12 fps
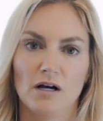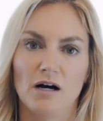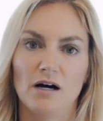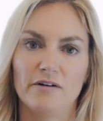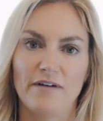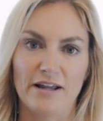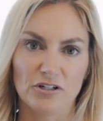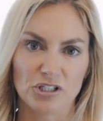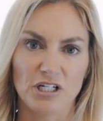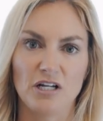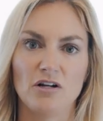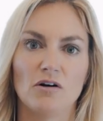of
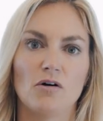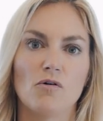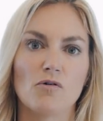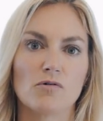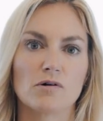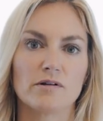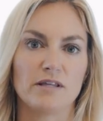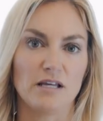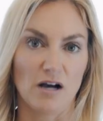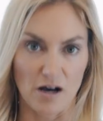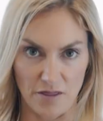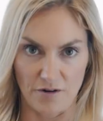energy or the
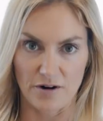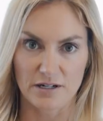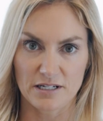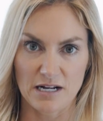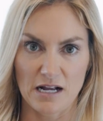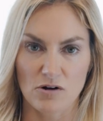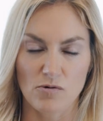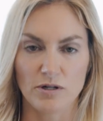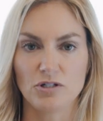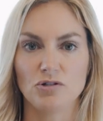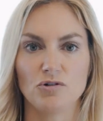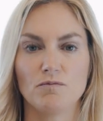other. It's not
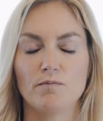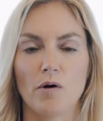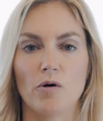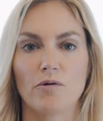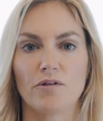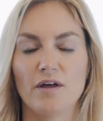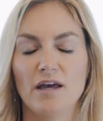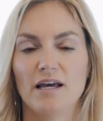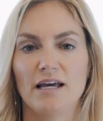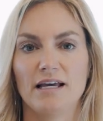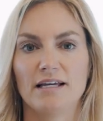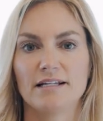going to do both.
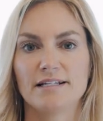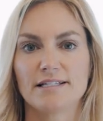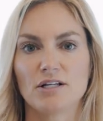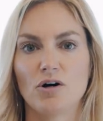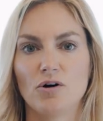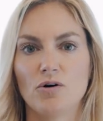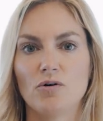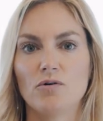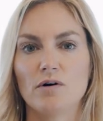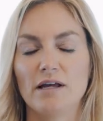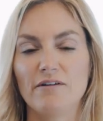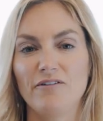And
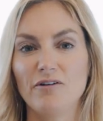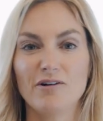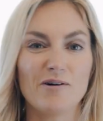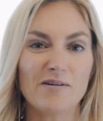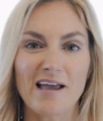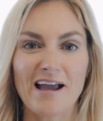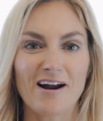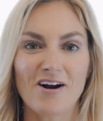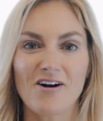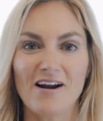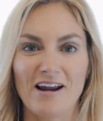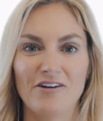so if you don't
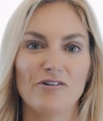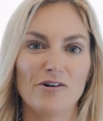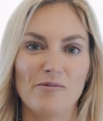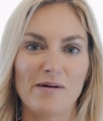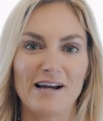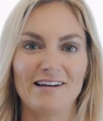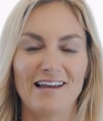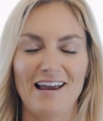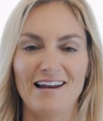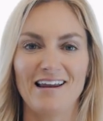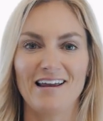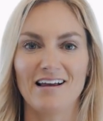care and you don't mind
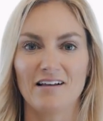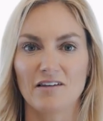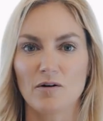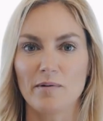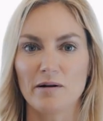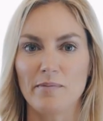gaining a little bit